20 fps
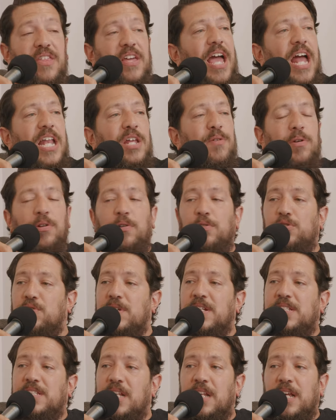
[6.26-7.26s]
think anyone who
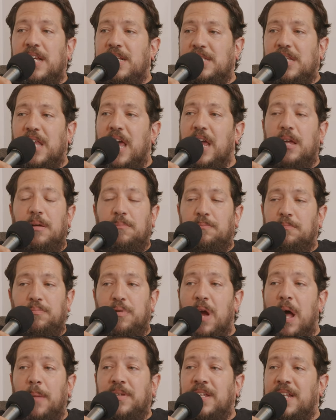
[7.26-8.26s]
drinks it is like
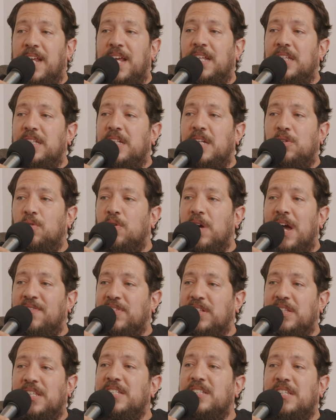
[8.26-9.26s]
probably an alien or have
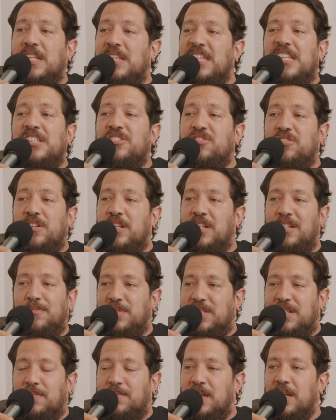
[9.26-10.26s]
a, li a lizard in them. Or
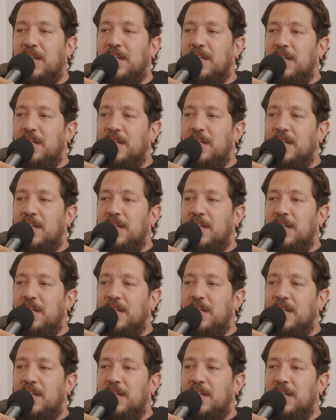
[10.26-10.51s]
I have